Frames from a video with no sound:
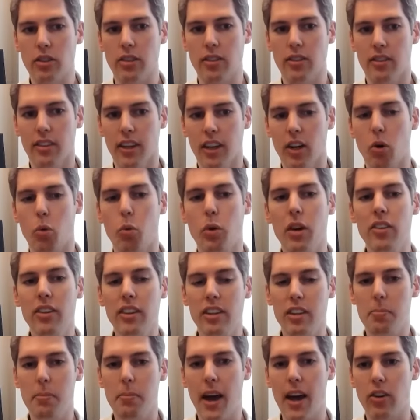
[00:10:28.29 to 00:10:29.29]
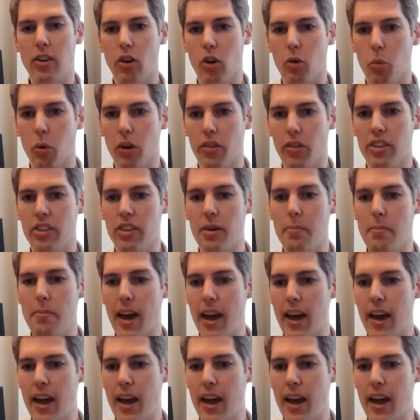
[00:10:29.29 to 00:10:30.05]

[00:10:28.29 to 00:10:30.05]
Yeah, It'll really depend on demand